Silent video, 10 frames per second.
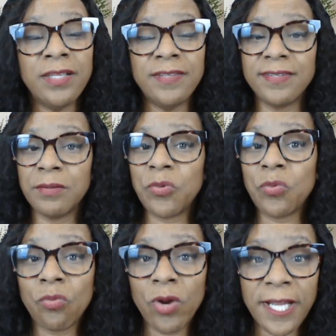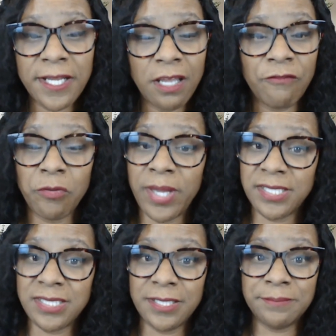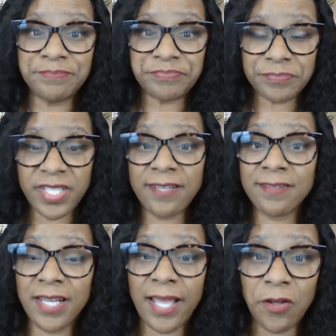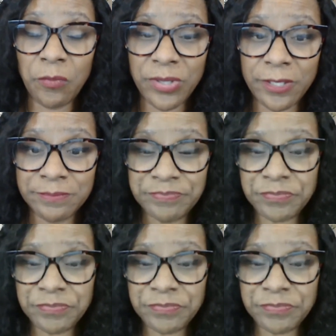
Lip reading: some great information that's going to help you.